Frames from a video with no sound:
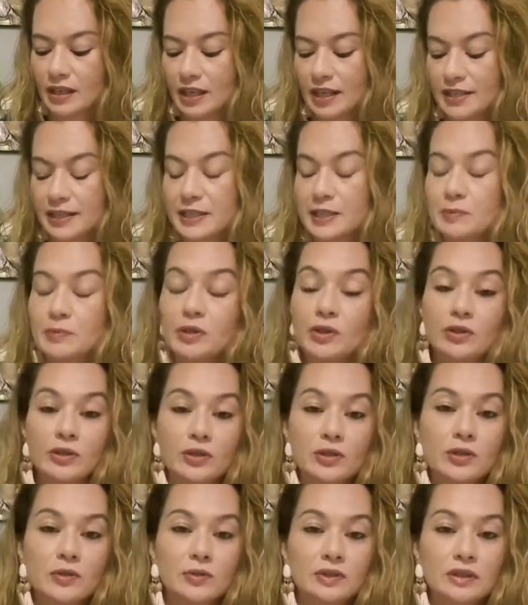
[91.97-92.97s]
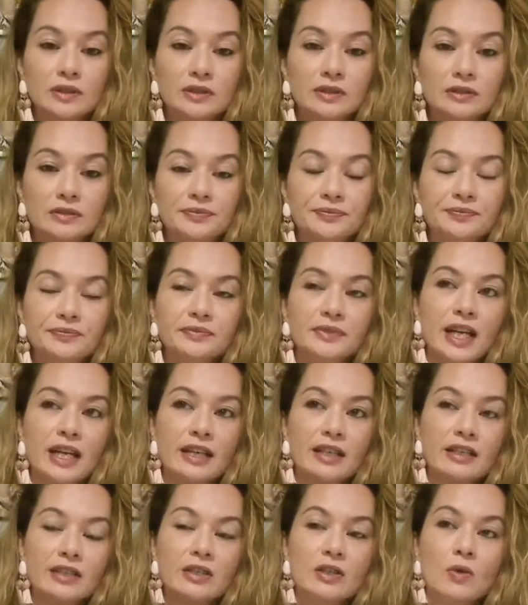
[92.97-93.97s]
are spiritual,
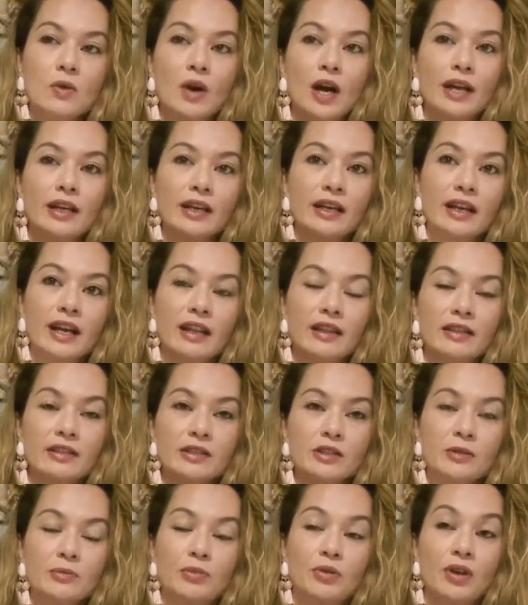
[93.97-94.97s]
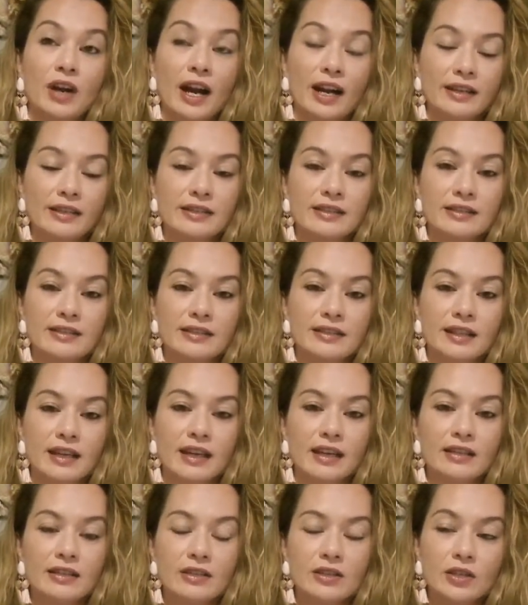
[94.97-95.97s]
and it is quite another to practice
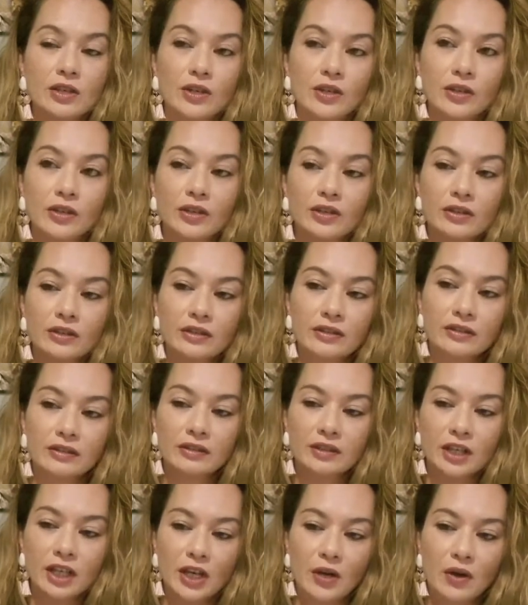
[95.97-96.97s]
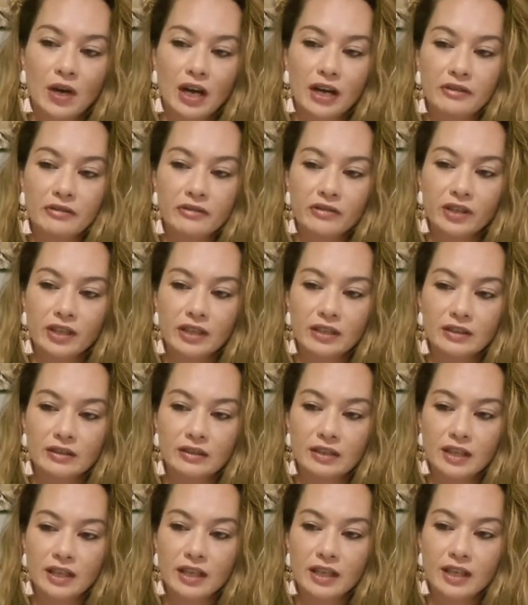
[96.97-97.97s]
that. So, I feel
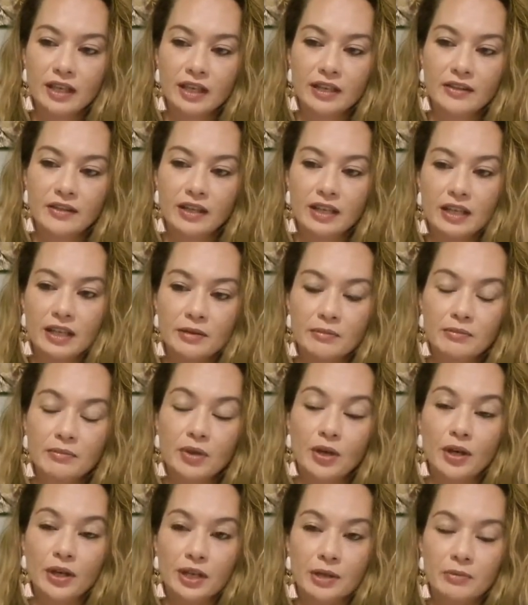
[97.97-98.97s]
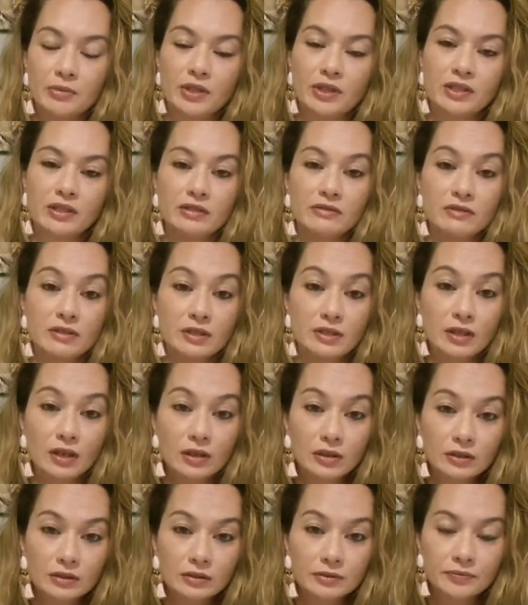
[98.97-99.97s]
the embodiment of
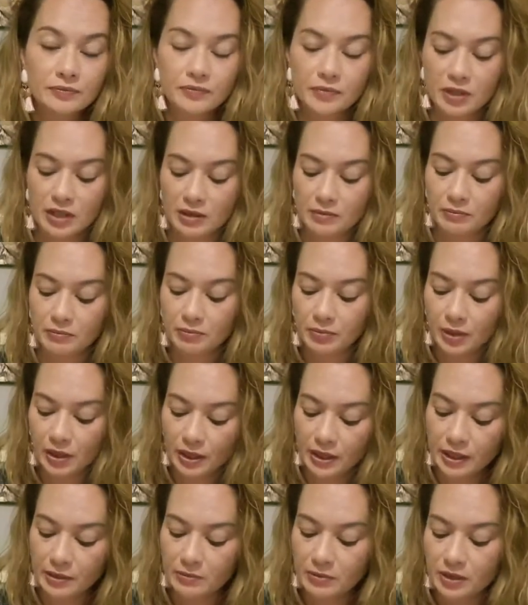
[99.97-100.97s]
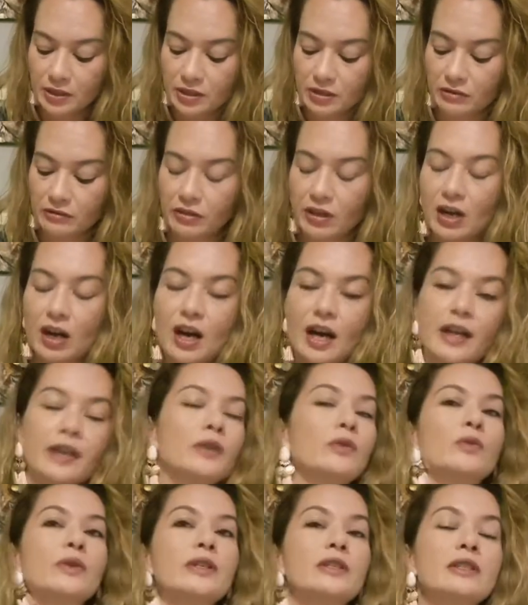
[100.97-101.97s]
soul, the embodiment of higher
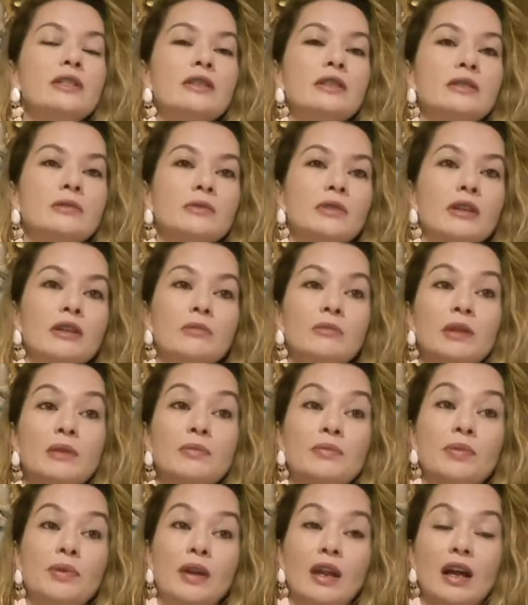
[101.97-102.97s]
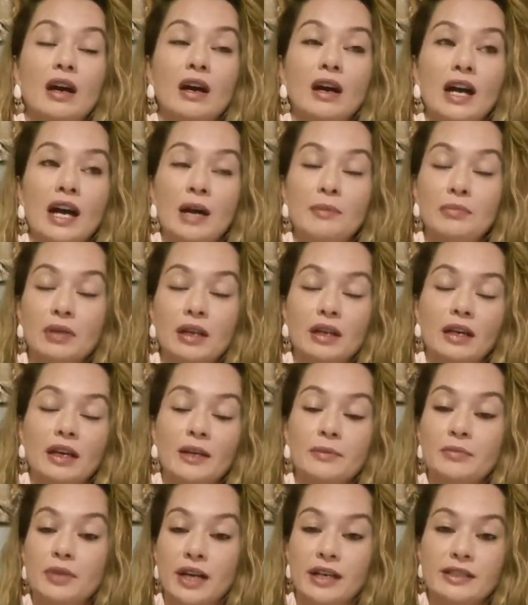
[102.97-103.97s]
wisdom can be
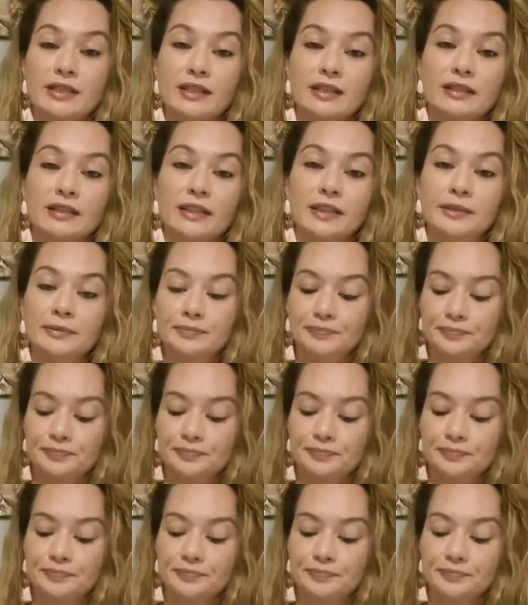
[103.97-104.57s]
applied practically.